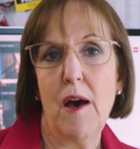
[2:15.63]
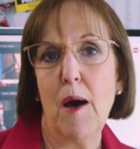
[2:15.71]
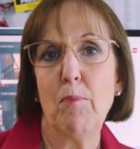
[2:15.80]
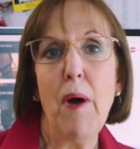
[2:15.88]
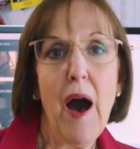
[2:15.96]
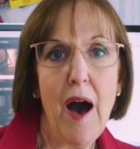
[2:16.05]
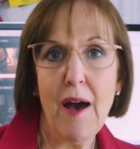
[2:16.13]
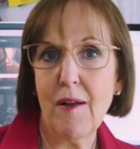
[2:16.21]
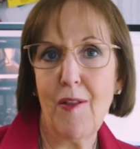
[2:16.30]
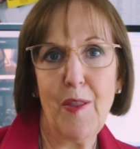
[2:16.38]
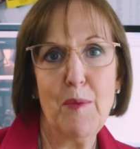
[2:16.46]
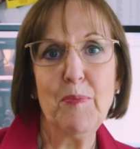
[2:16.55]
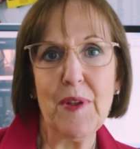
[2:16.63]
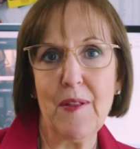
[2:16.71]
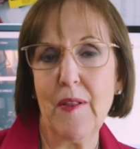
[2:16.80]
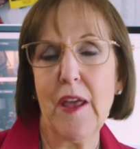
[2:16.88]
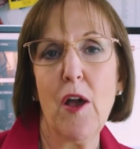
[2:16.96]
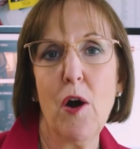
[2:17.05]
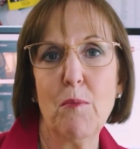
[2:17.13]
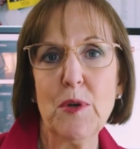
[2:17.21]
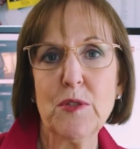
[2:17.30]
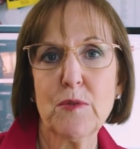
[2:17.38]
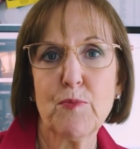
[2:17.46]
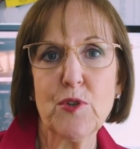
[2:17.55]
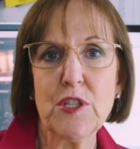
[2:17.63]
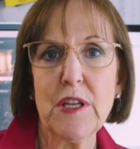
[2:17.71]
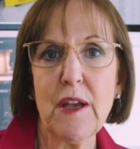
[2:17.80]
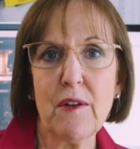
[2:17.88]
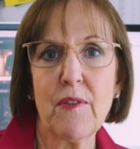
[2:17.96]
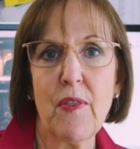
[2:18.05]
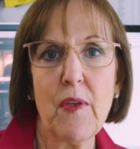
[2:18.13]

apocalyptically almost predict